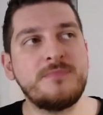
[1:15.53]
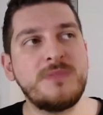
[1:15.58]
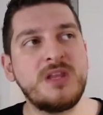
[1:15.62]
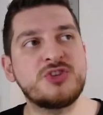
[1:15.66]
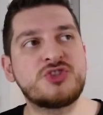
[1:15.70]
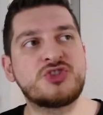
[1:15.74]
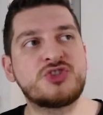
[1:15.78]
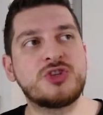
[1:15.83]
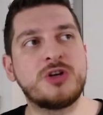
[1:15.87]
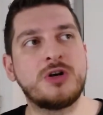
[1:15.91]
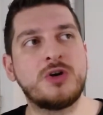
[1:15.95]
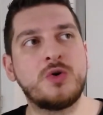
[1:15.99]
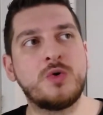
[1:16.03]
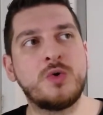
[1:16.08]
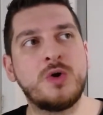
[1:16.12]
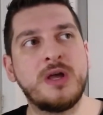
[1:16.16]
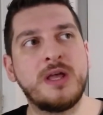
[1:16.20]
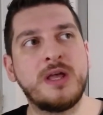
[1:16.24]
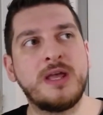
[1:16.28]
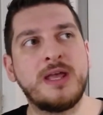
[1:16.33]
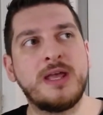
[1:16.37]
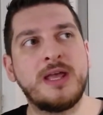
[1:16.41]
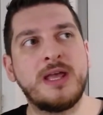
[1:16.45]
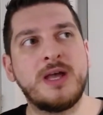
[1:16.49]
So
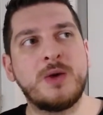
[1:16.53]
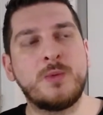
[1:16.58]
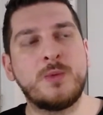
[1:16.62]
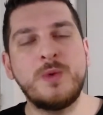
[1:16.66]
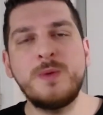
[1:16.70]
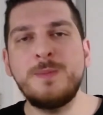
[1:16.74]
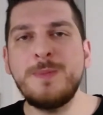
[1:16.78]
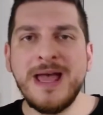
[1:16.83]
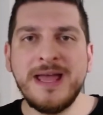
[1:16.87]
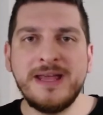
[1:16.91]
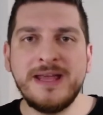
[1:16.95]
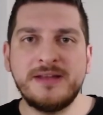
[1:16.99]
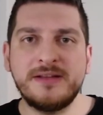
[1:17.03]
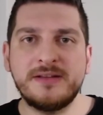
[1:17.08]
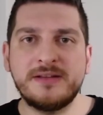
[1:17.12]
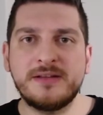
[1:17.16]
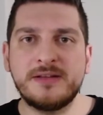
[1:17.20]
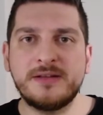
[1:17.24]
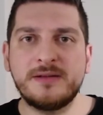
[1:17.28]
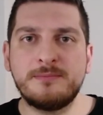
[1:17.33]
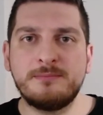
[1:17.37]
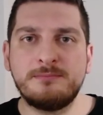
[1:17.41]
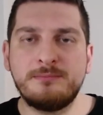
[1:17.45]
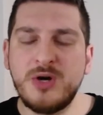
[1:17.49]
with my
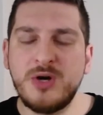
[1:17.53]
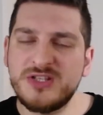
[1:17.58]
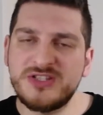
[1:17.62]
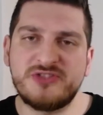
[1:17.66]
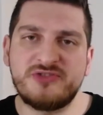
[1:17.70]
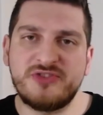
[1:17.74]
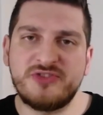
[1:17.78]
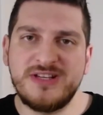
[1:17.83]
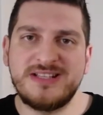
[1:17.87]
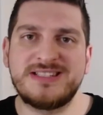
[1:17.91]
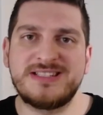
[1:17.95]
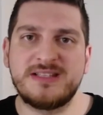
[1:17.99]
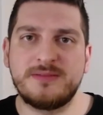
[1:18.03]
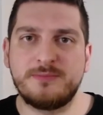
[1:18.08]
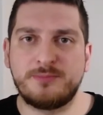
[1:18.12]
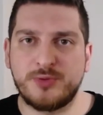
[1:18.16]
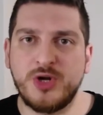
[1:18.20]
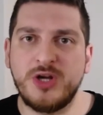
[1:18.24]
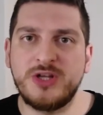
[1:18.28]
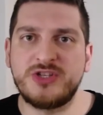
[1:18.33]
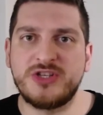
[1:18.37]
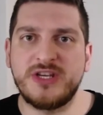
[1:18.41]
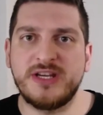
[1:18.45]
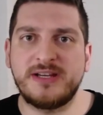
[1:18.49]
most recent
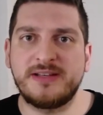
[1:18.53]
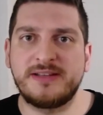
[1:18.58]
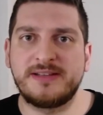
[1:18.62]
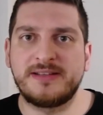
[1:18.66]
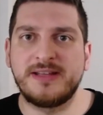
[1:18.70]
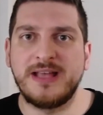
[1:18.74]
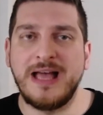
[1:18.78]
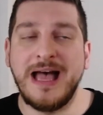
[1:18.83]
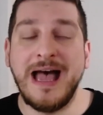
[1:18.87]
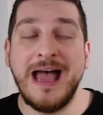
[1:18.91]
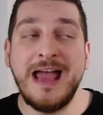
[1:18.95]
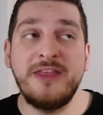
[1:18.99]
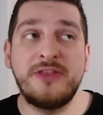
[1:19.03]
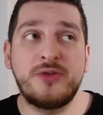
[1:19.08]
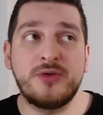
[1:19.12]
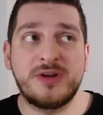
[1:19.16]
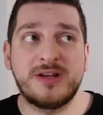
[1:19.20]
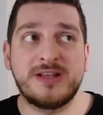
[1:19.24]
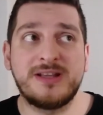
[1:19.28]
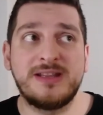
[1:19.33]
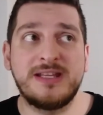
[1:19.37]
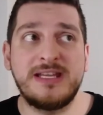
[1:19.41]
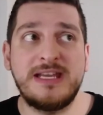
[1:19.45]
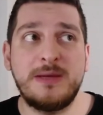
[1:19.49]
project, I
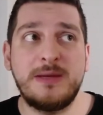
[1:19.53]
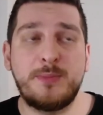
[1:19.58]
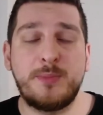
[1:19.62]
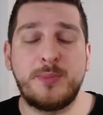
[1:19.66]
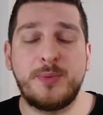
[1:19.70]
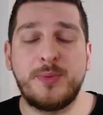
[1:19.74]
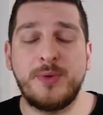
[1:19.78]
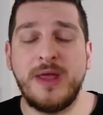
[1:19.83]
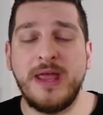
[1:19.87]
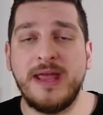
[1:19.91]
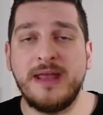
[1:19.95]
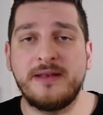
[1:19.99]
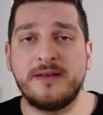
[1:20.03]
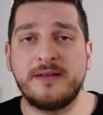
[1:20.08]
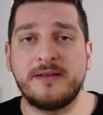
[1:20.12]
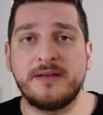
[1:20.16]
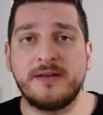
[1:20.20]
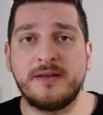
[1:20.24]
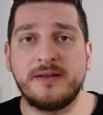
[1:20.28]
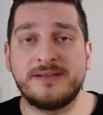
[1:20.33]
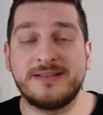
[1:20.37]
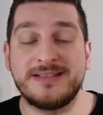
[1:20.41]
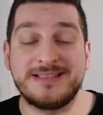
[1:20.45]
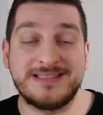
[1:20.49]
took a leap and
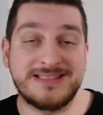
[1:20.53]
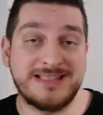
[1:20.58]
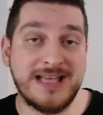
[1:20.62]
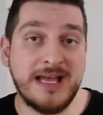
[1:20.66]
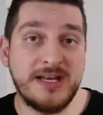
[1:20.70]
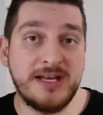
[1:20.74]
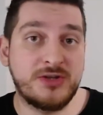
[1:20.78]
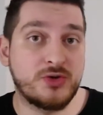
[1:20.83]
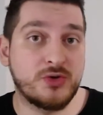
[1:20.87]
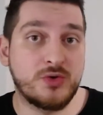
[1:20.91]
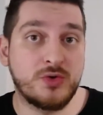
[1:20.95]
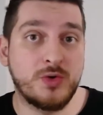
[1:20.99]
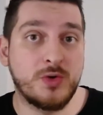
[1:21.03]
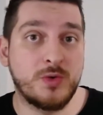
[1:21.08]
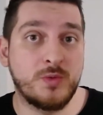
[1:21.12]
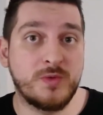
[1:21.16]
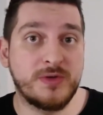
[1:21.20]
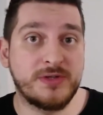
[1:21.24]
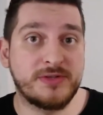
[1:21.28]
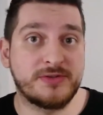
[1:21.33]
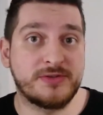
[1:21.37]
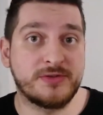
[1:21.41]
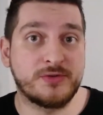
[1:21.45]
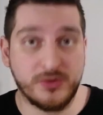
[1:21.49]
uh, decided to go
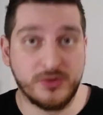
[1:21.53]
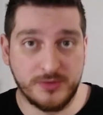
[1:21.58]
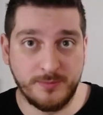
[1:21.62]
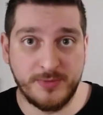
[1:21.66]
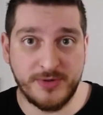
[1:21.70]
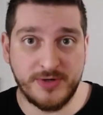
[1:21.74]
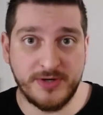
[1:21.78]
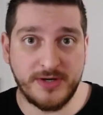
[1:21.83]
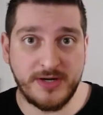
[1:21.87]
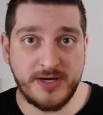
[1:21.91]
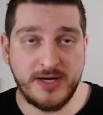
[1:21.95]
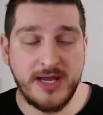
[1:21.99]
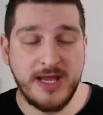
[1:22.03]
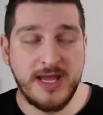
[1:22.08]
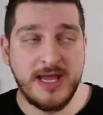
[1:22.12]
with Gutenberg.